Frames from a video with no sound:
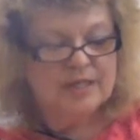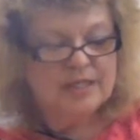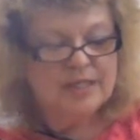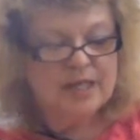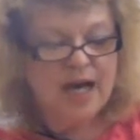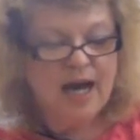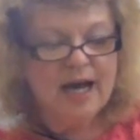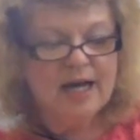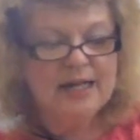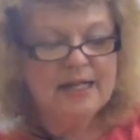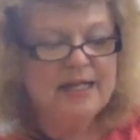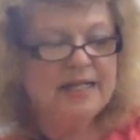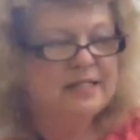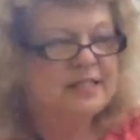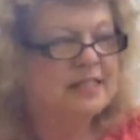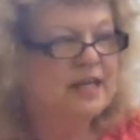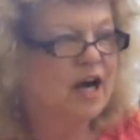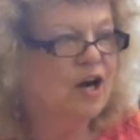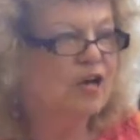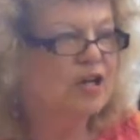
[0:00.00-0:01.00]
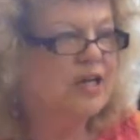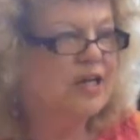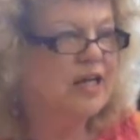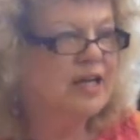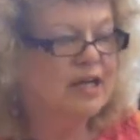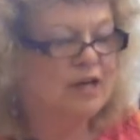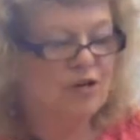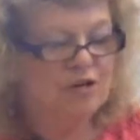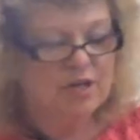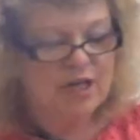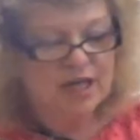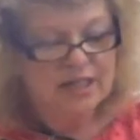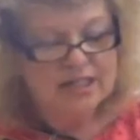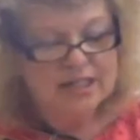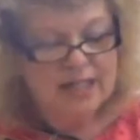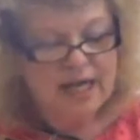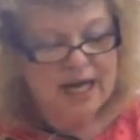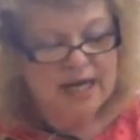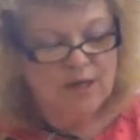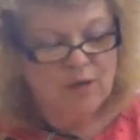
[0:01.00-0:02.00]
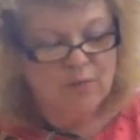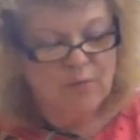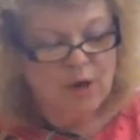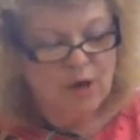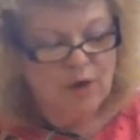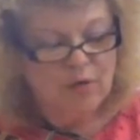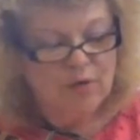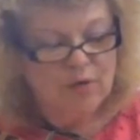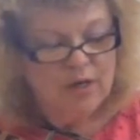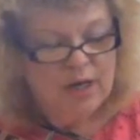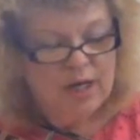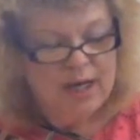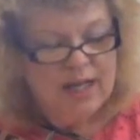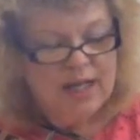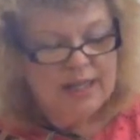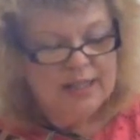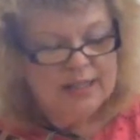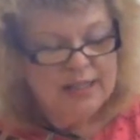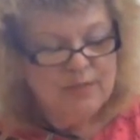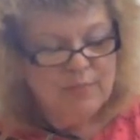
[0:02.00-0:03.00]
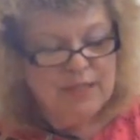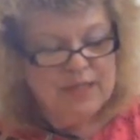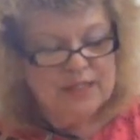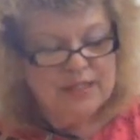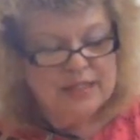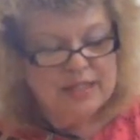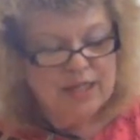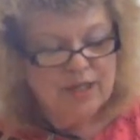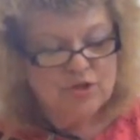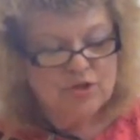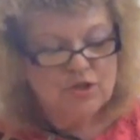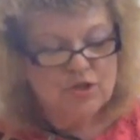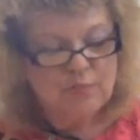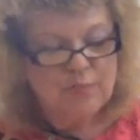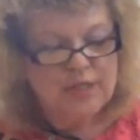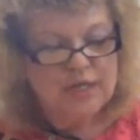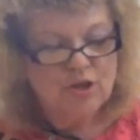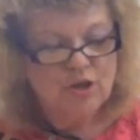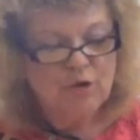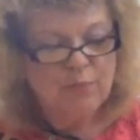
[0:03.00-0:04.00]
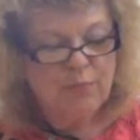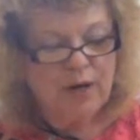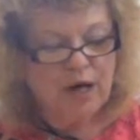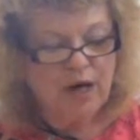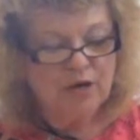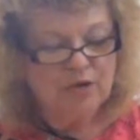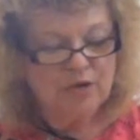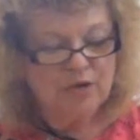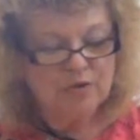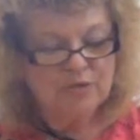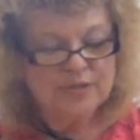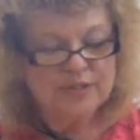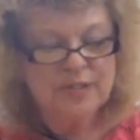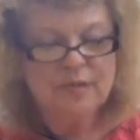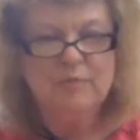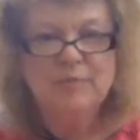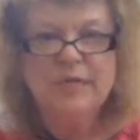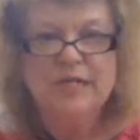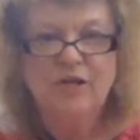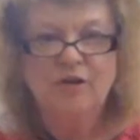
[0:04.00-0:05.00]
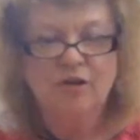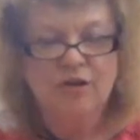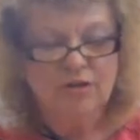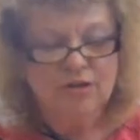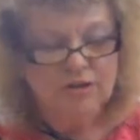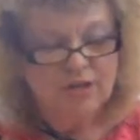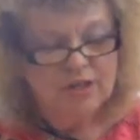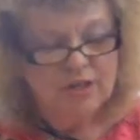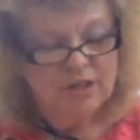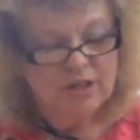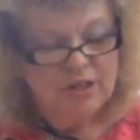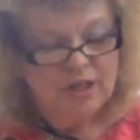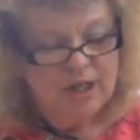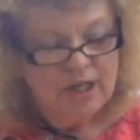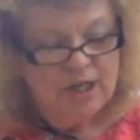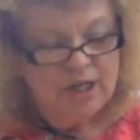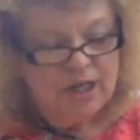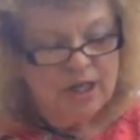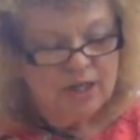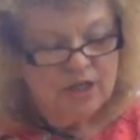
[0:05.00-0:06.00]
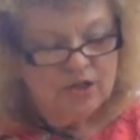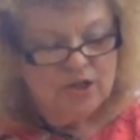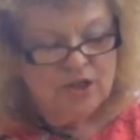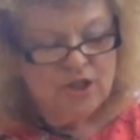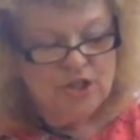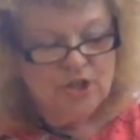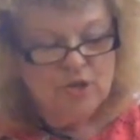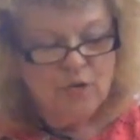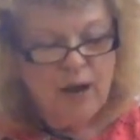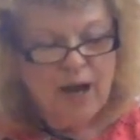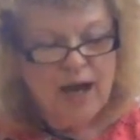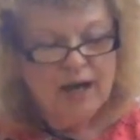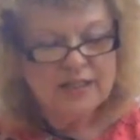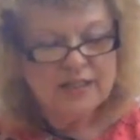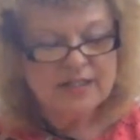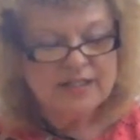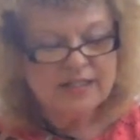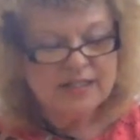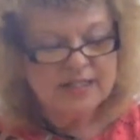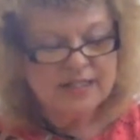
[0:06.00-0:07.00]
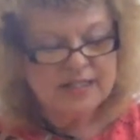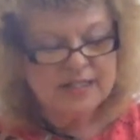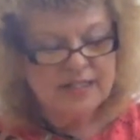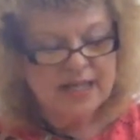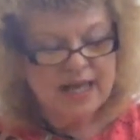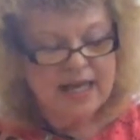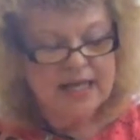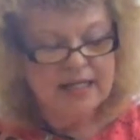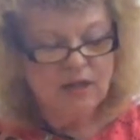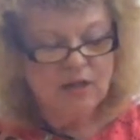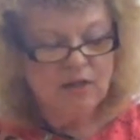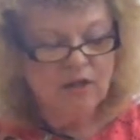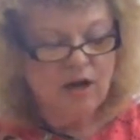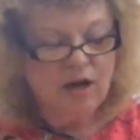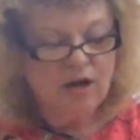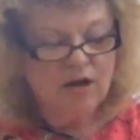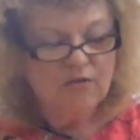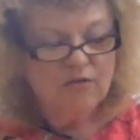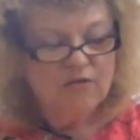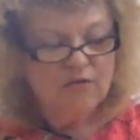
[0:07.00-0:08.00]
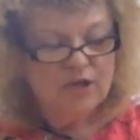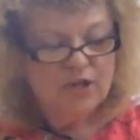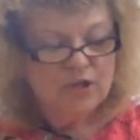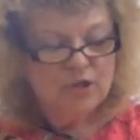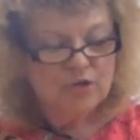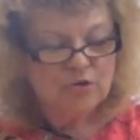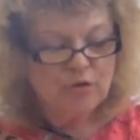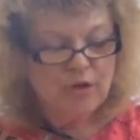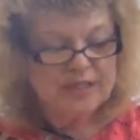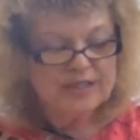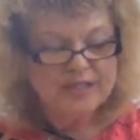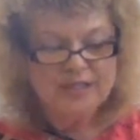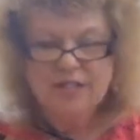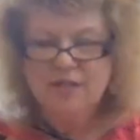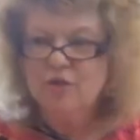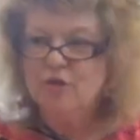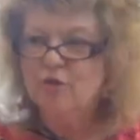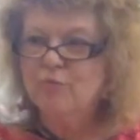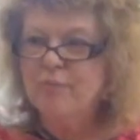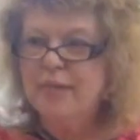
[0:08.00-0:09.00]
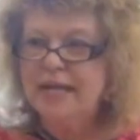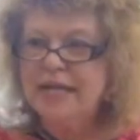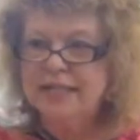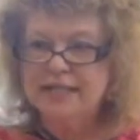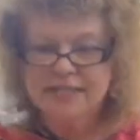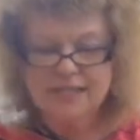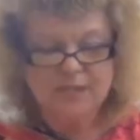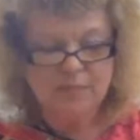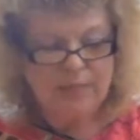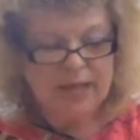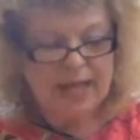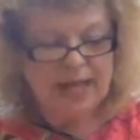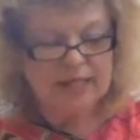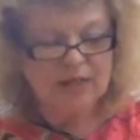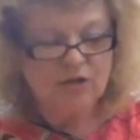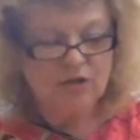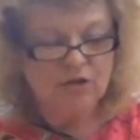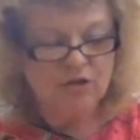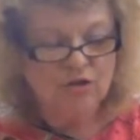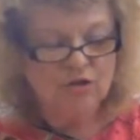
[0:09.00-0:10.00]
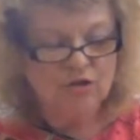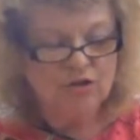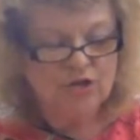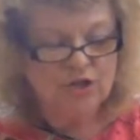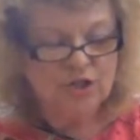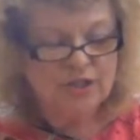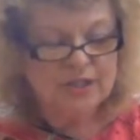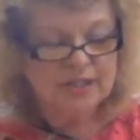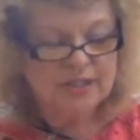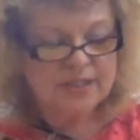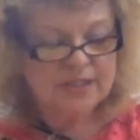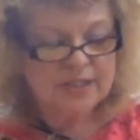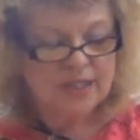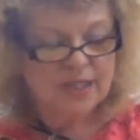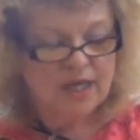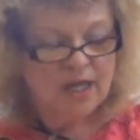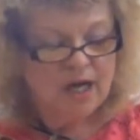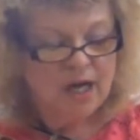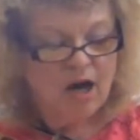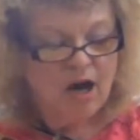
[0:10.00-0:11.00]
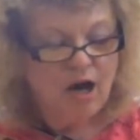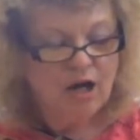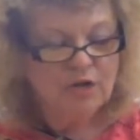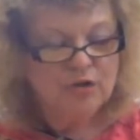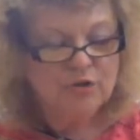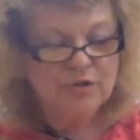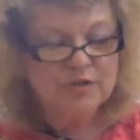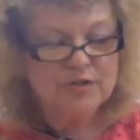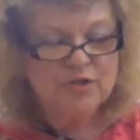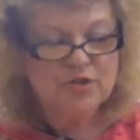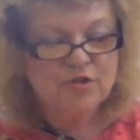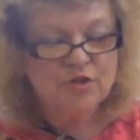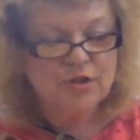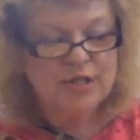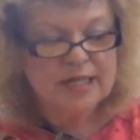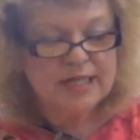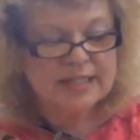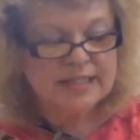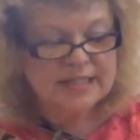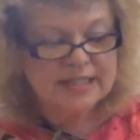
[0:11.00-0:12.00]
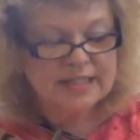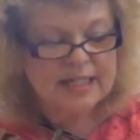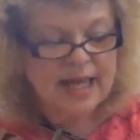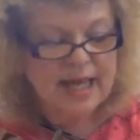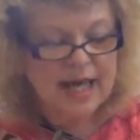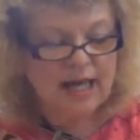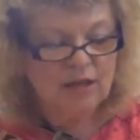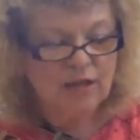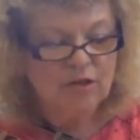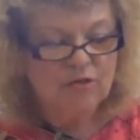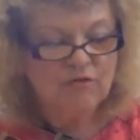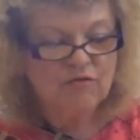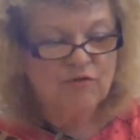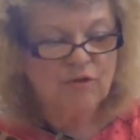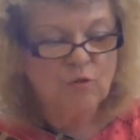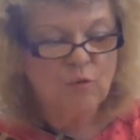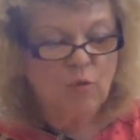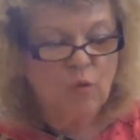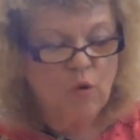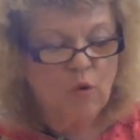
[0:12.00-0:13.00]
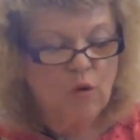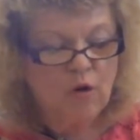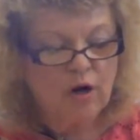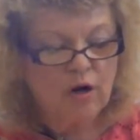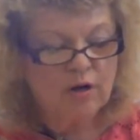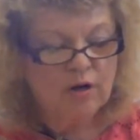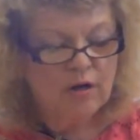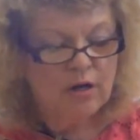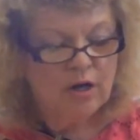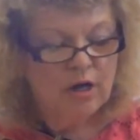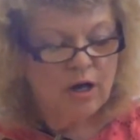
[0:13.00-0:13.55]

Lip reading: Tiny, dark-haired, a dynamo, Libby dared to be her partner's mirror. She knew how to sustain love, trusted her man's battle urges, understood his talent for war.